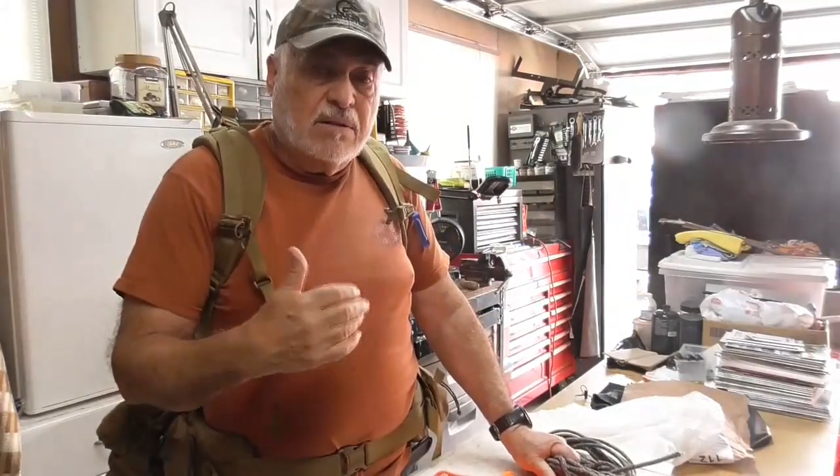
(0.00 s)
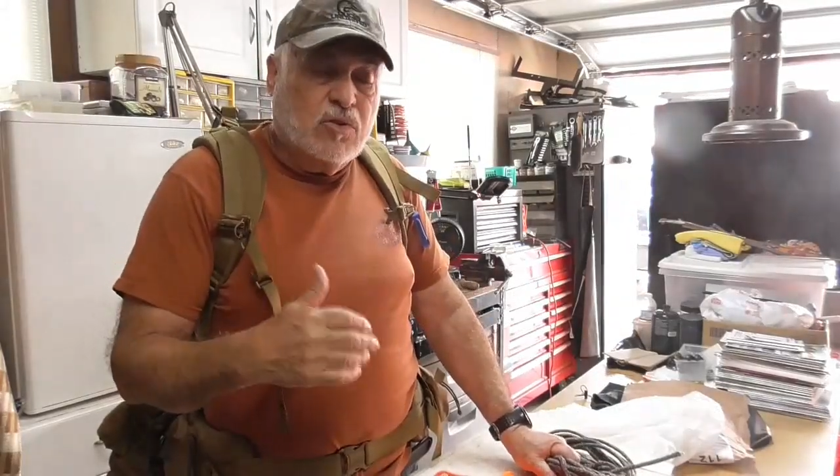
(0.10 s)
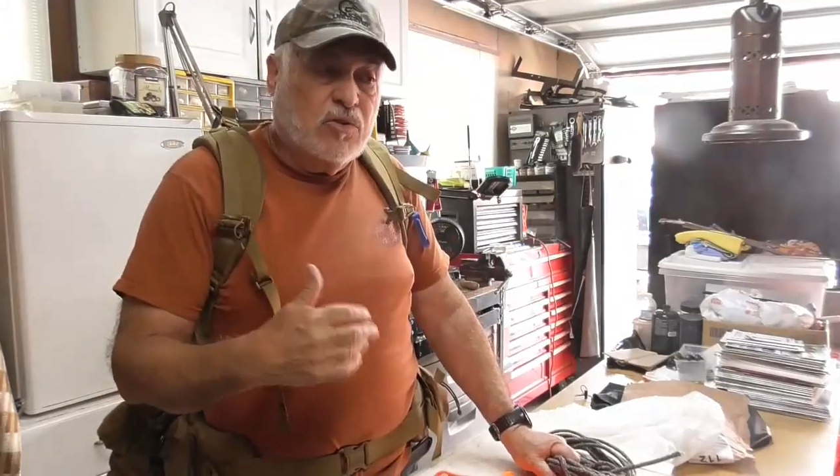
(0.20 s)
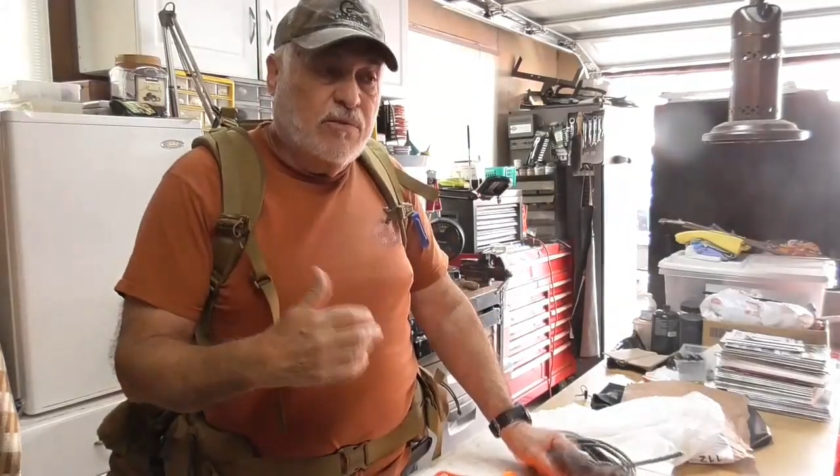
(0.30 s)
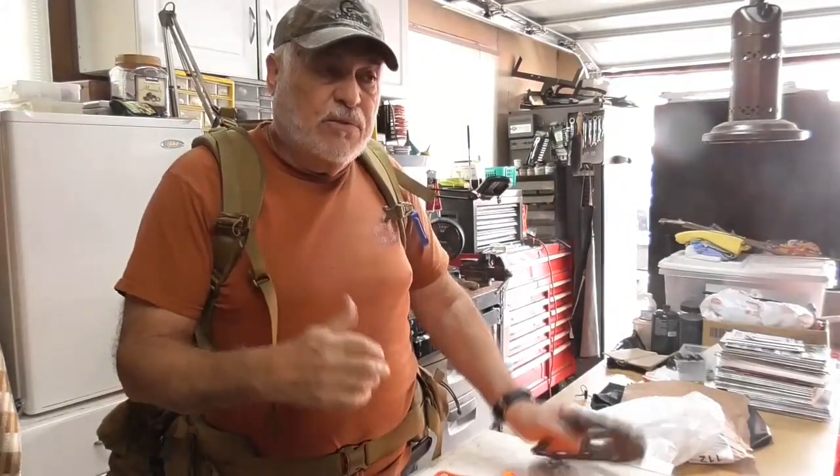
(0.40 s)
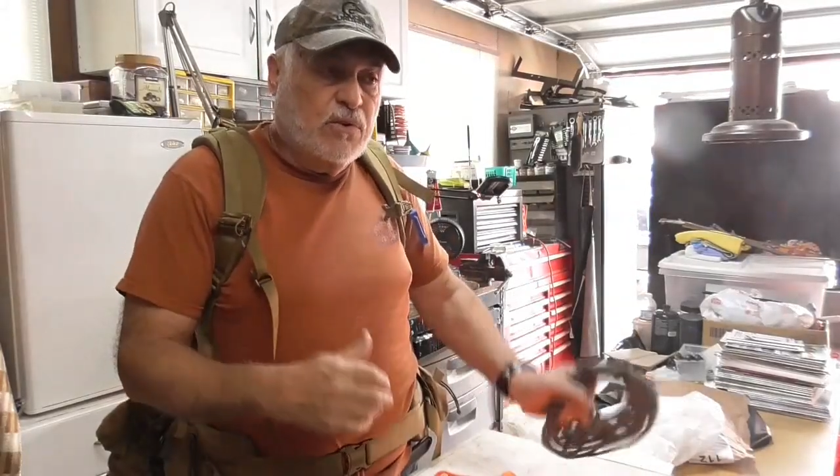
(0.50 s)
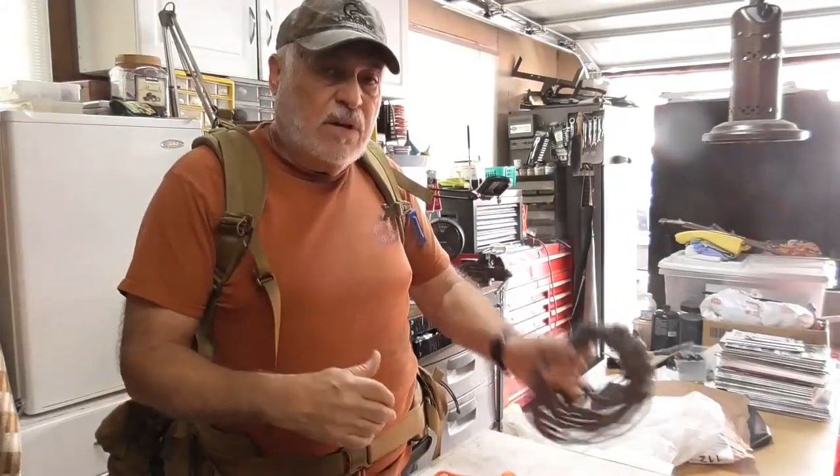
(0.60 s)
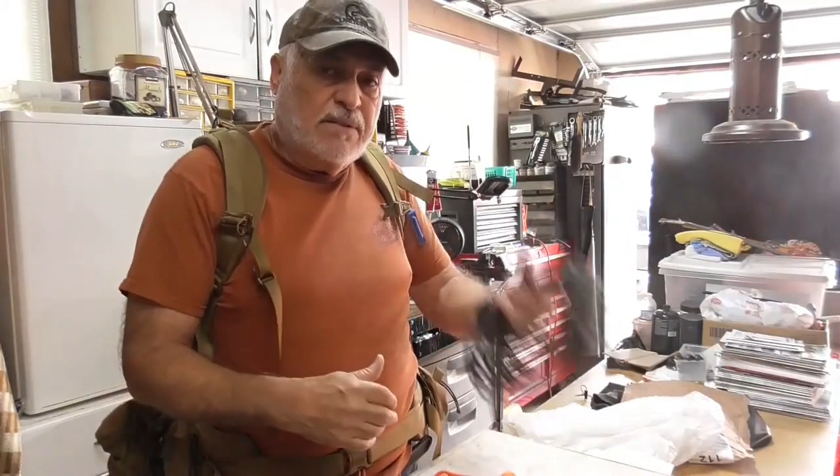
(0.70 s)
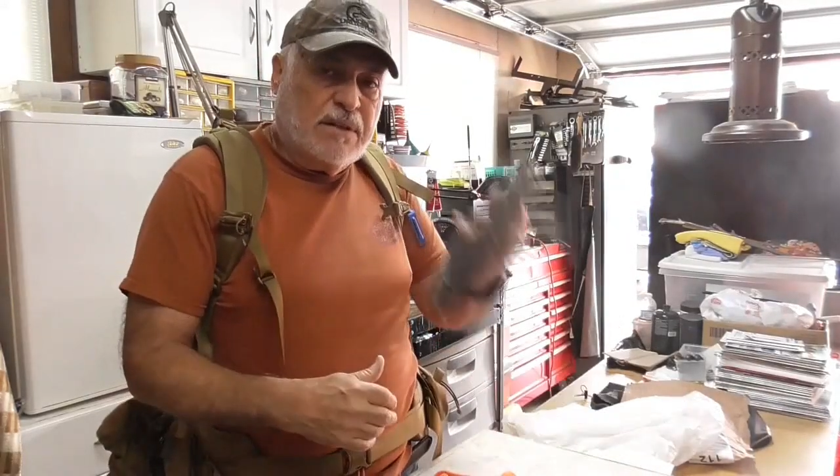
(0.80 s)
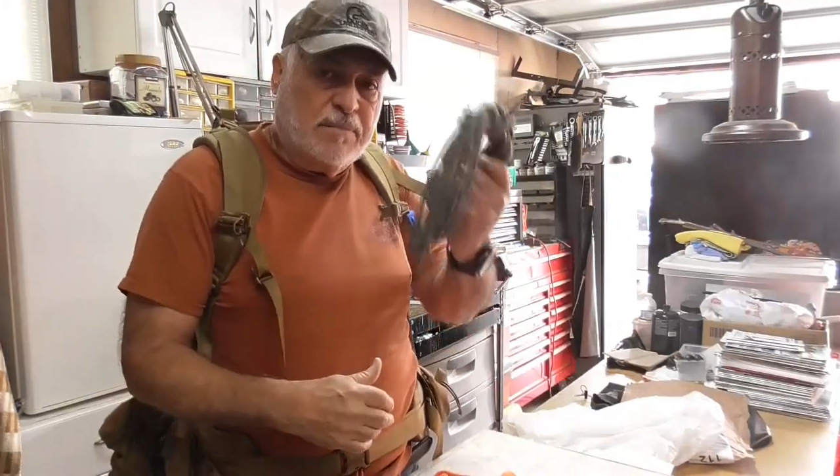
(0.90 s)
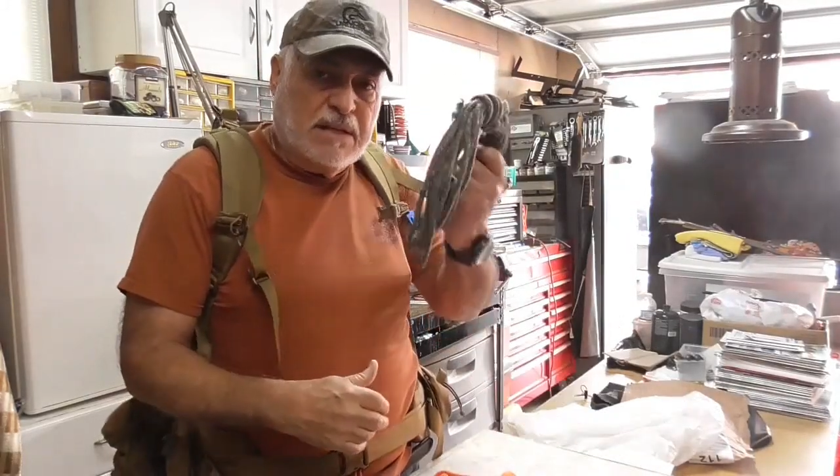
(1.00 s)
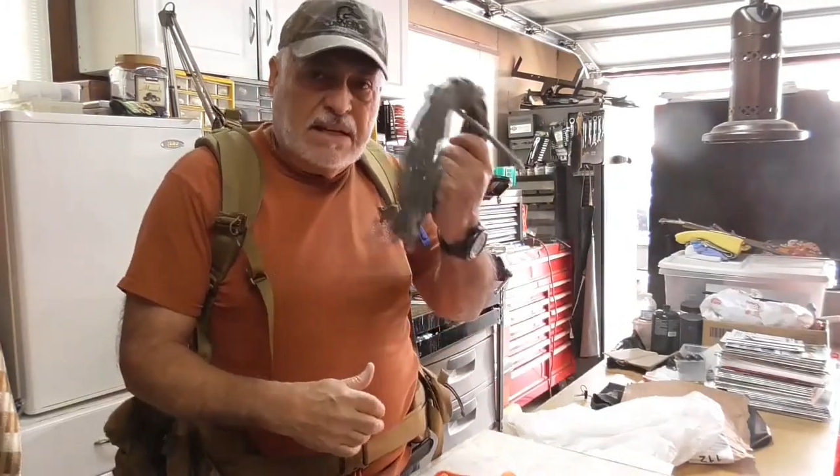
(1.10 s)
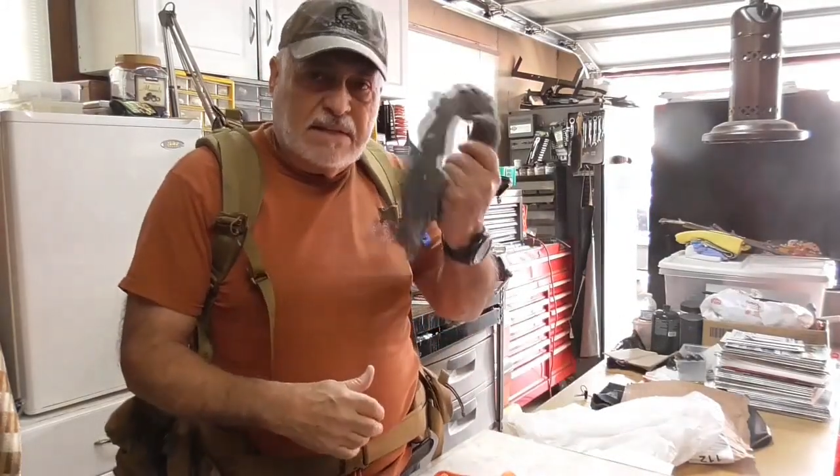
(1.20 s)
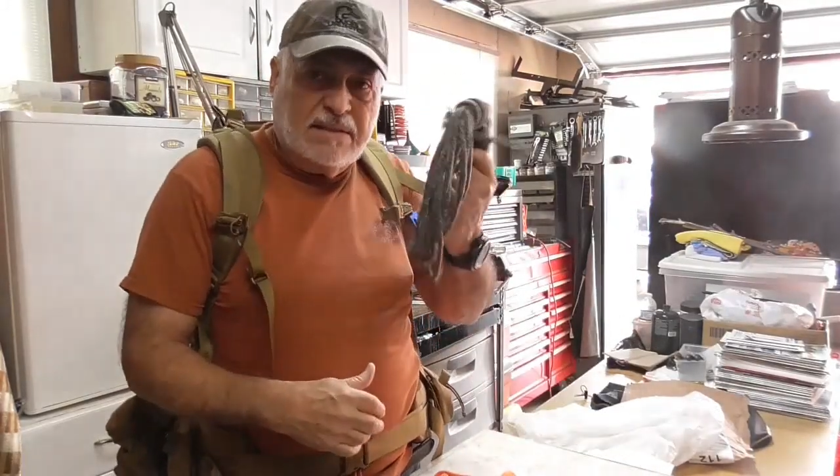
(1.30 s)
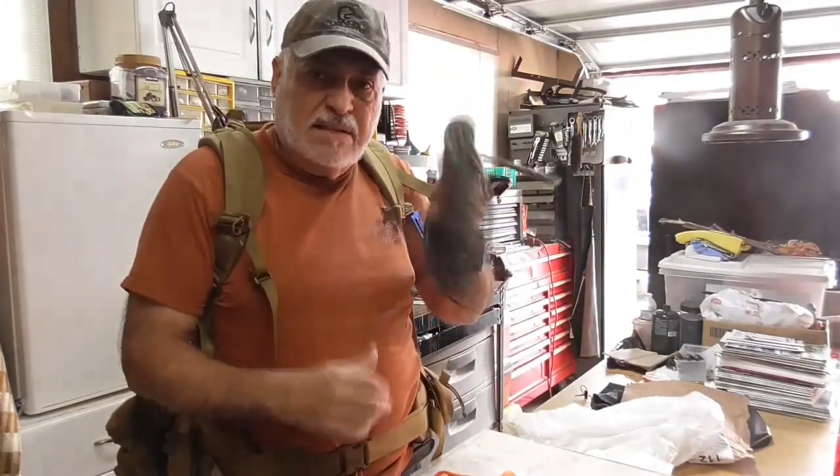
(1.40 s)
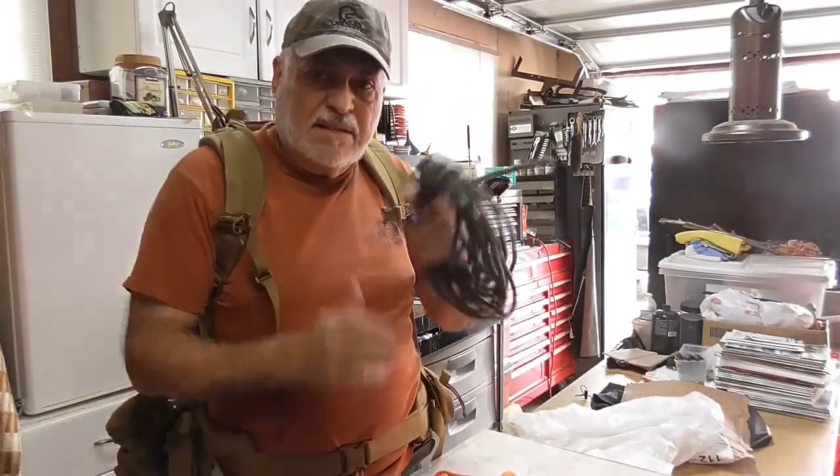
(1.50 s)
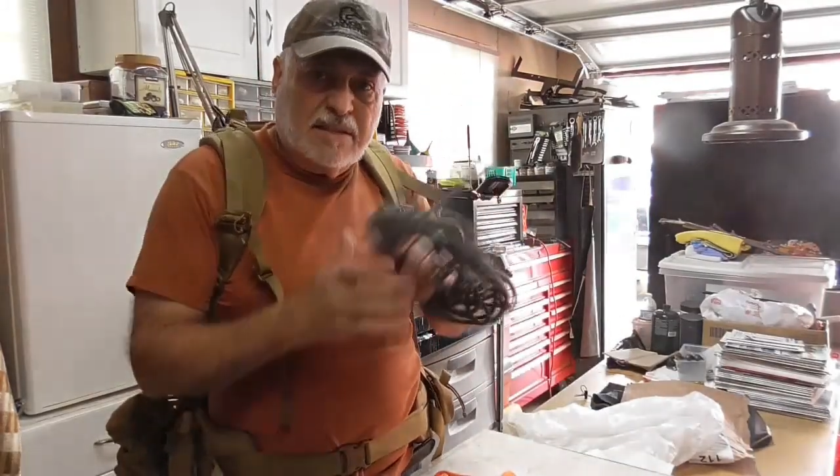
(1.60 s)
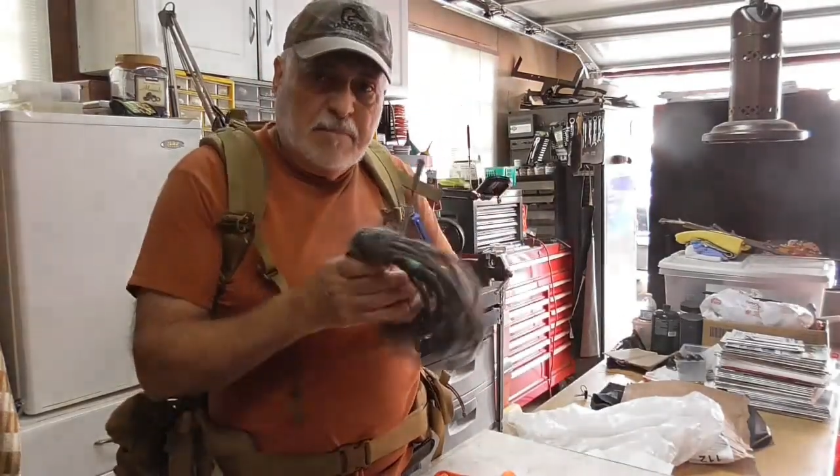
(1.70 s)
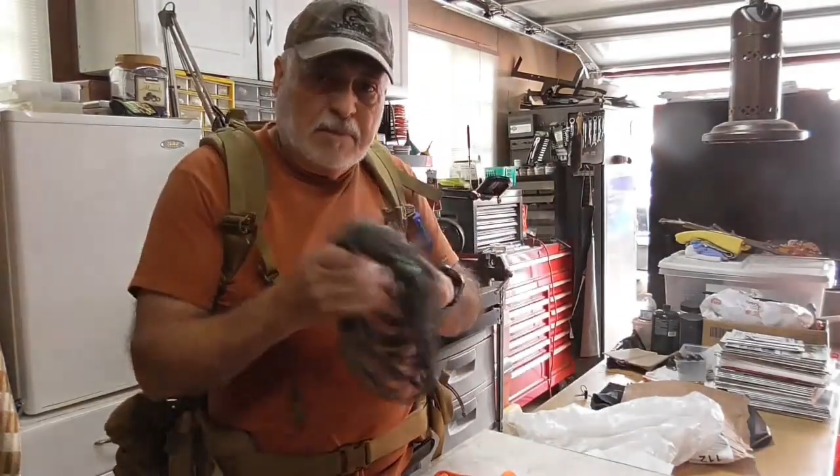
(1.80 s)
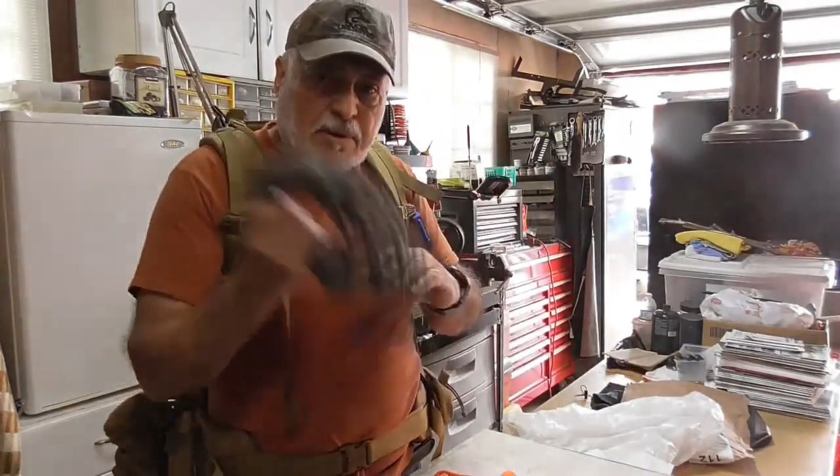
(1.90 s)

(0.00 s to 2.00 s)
because if you don't have something like this simple